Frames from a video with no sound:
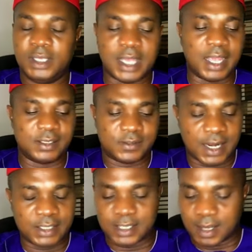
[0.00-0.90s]
Yeah, it's
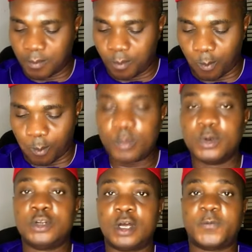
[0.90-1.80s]
right here.
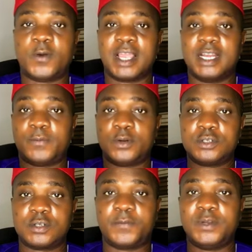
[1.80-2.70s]
Don't forget, for
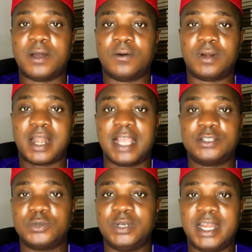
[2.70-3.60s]
those of you that would
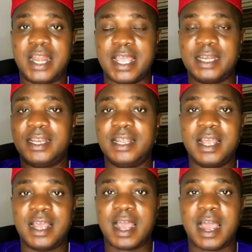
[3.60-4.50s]
like to learn
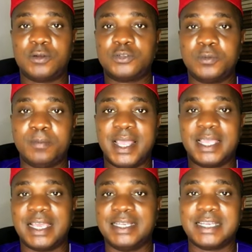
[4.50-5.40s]
how to make a